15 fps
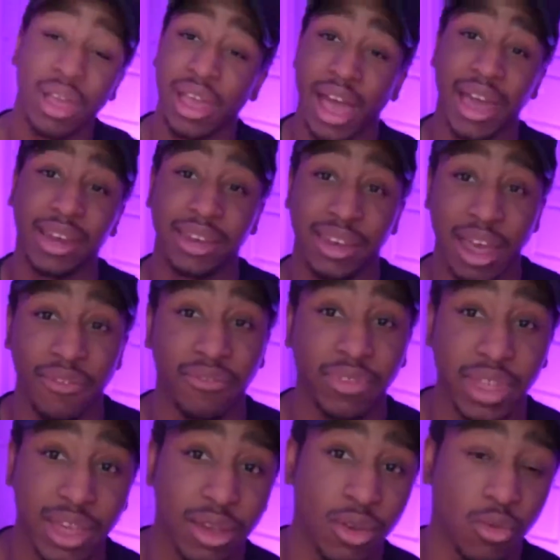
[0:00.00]
I
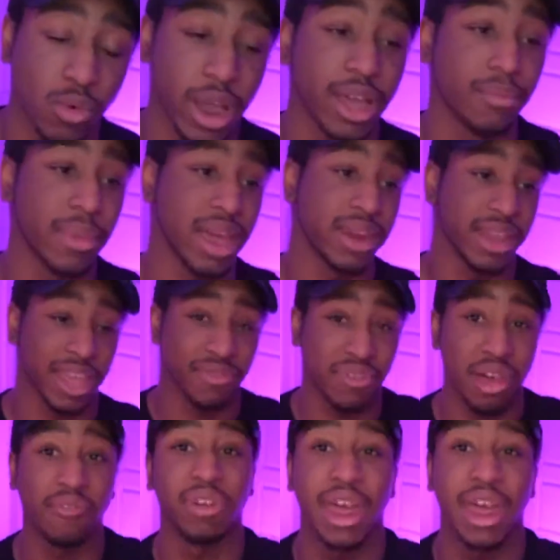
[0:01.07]
definitely recommend it. If you have an